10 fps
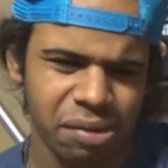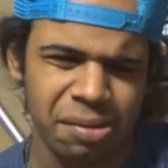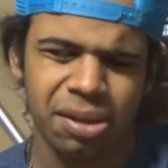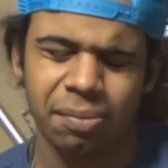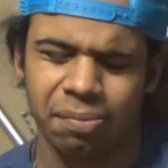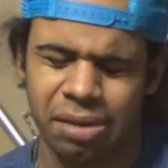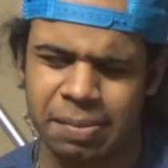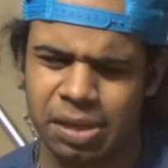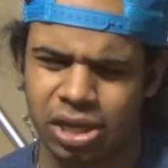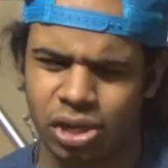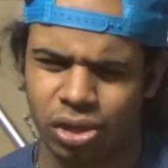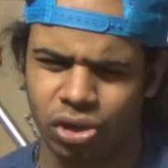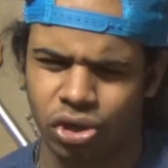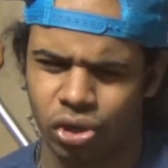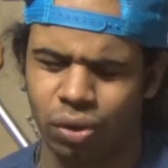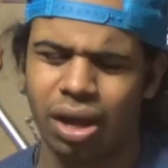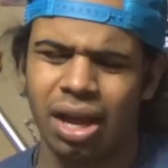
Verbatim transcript: Maybe the maybe do